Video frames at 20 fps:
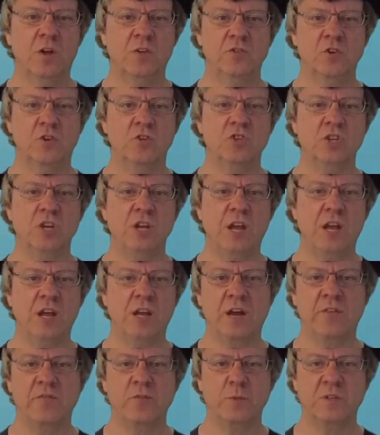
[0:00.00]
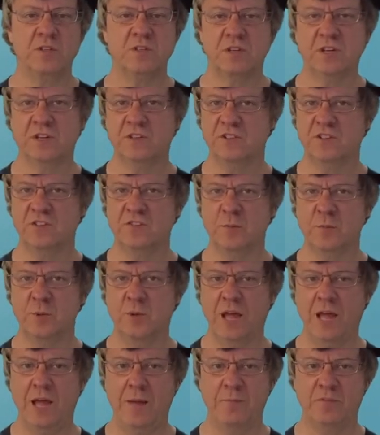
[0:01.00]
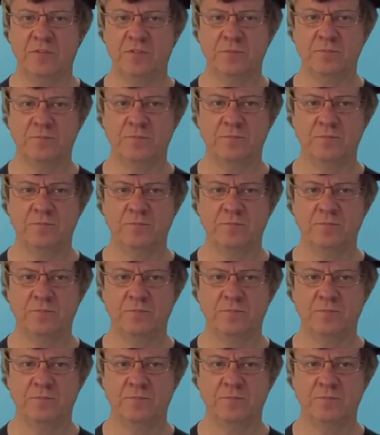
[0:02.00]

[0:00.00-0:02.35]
dodgy government accessible apps.